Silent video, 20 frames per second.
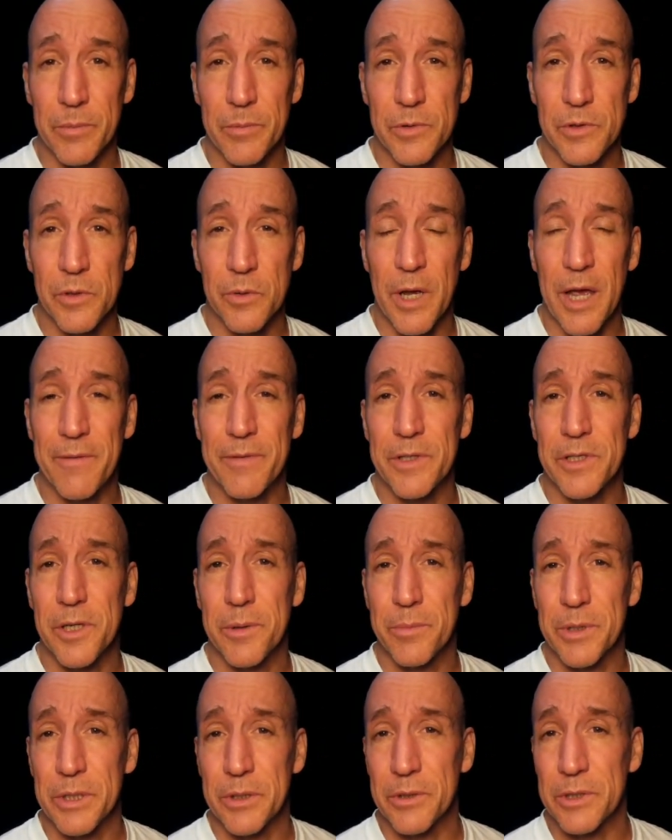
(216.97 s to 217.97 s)
So having
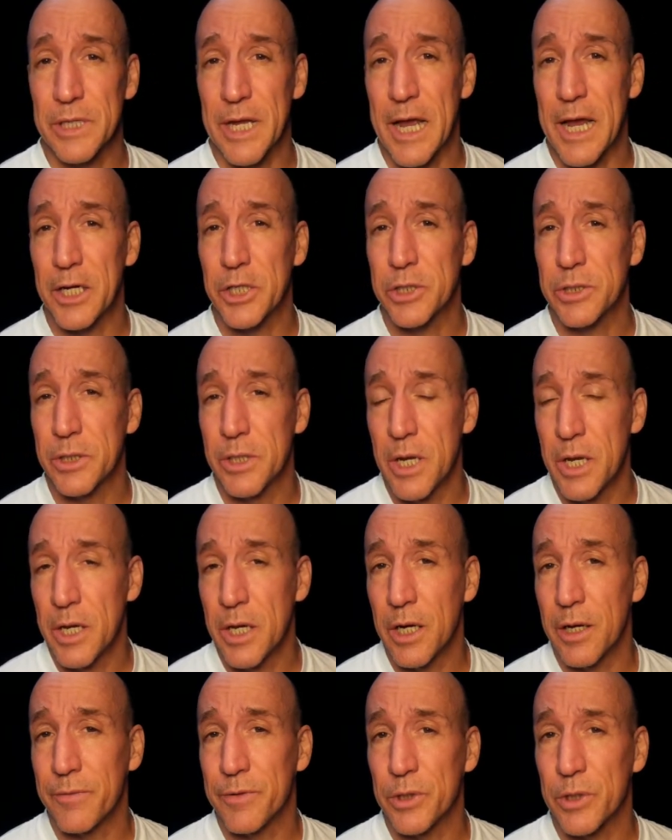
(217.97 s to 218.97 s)
some in your dash
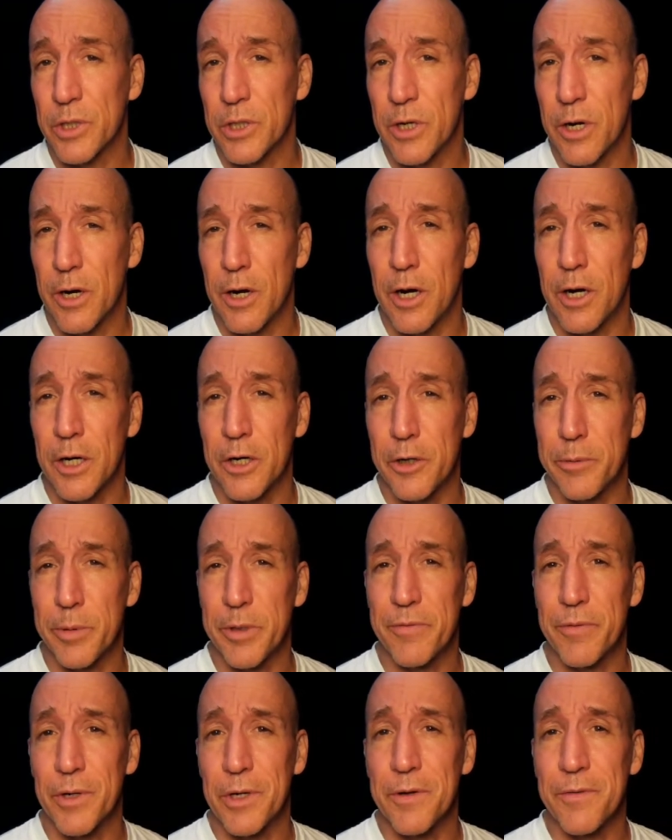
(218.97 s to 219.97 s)
of your car could be
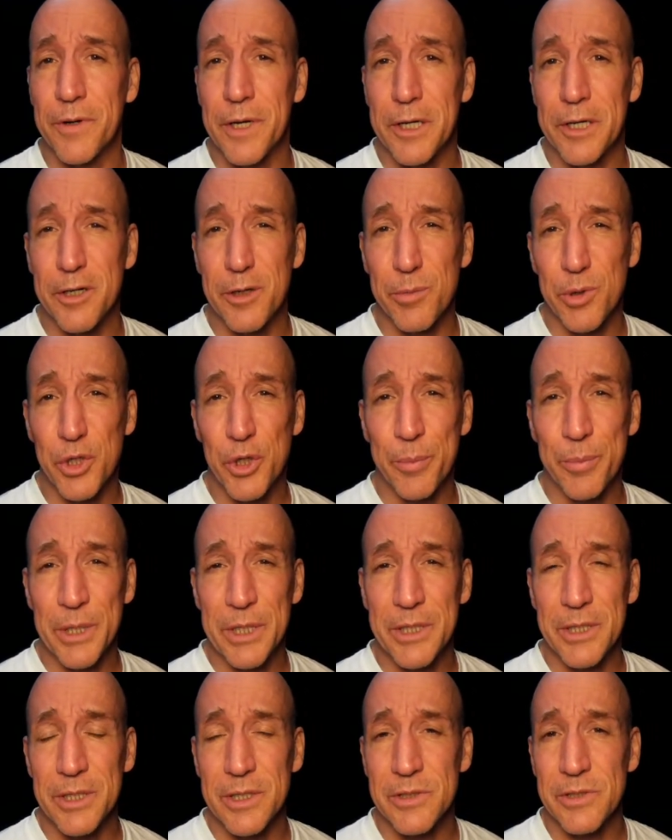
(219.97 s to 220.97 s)
very valuable,
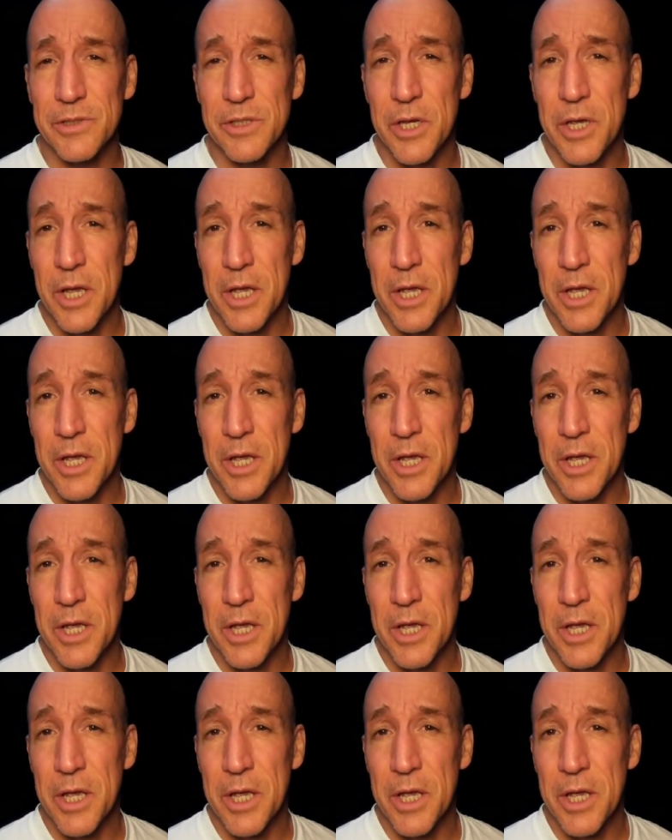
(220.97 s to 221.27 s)
because